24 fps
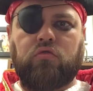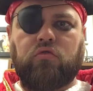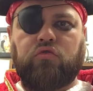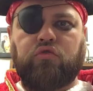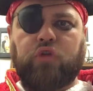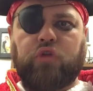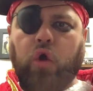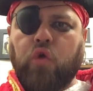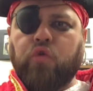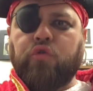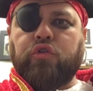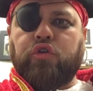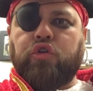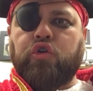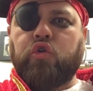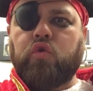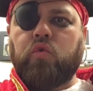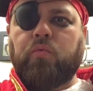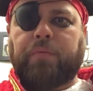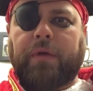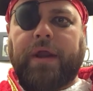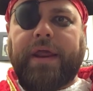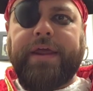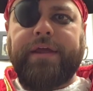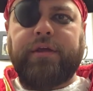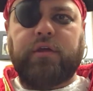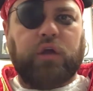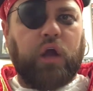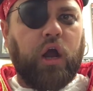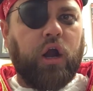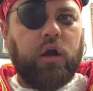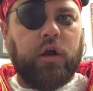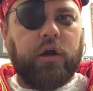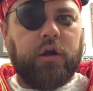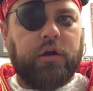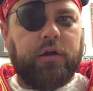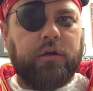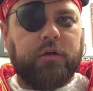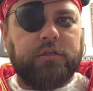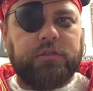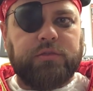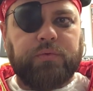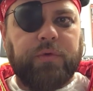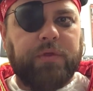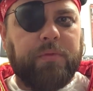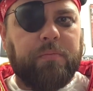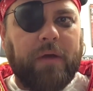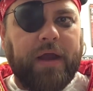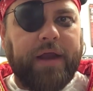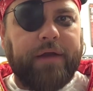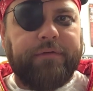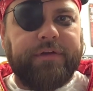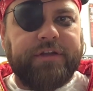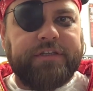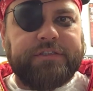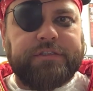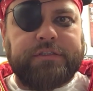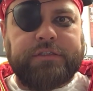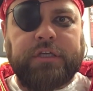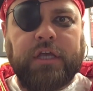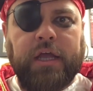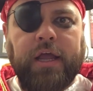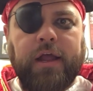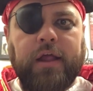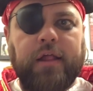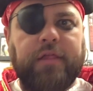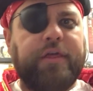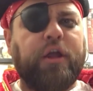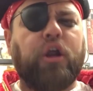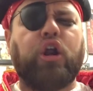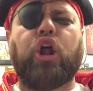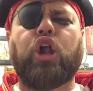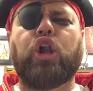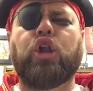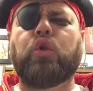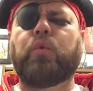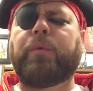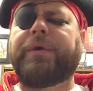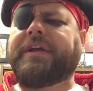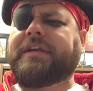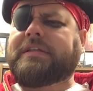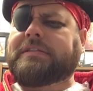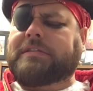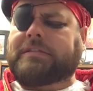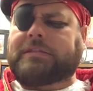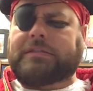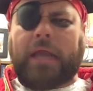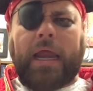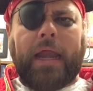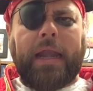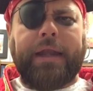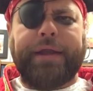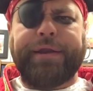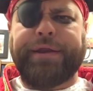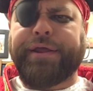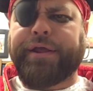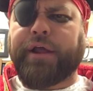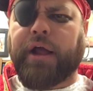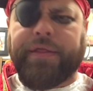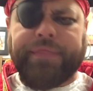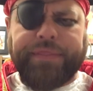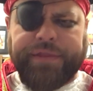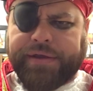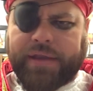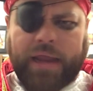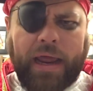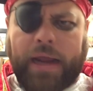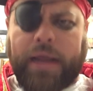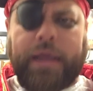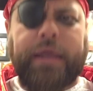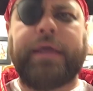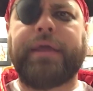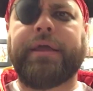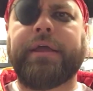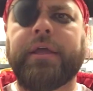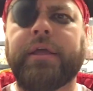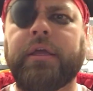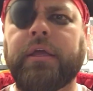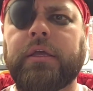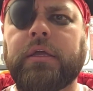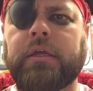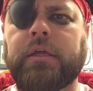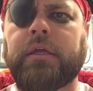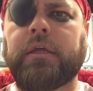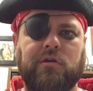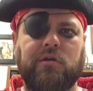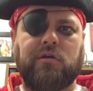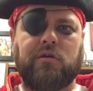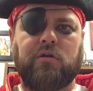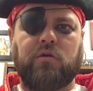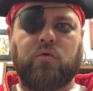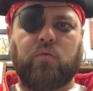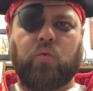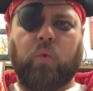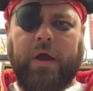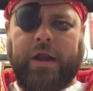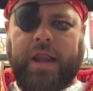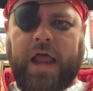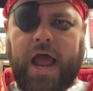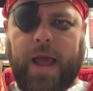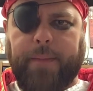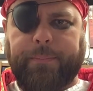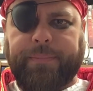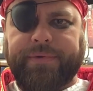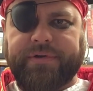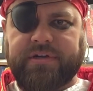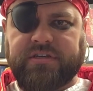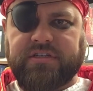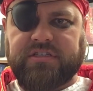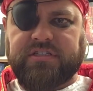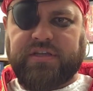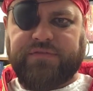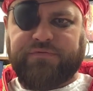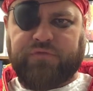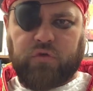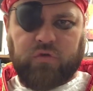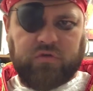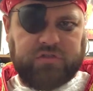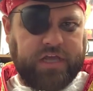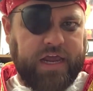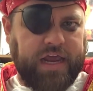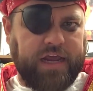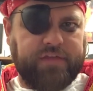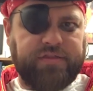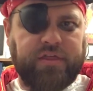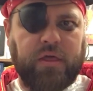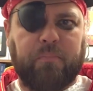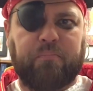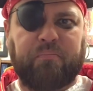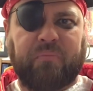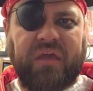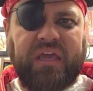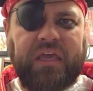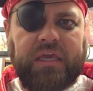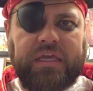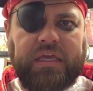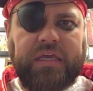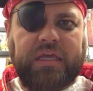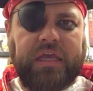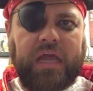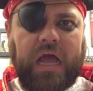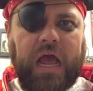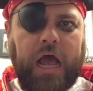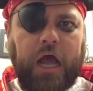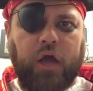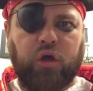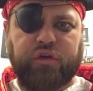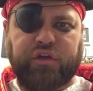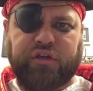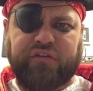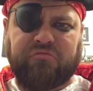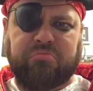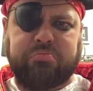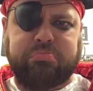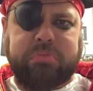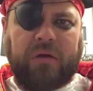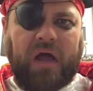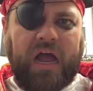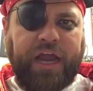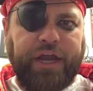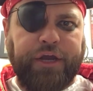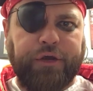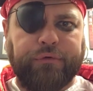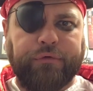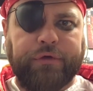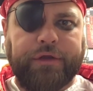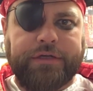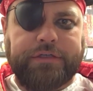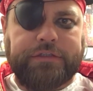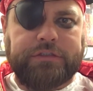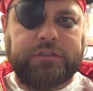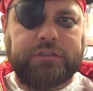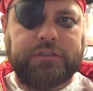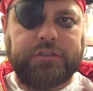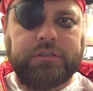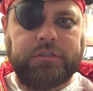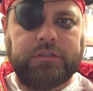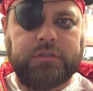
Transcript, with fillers: Don't you play cards with pirates? They're always standing on the deck. What happens if you take the P out of pirate?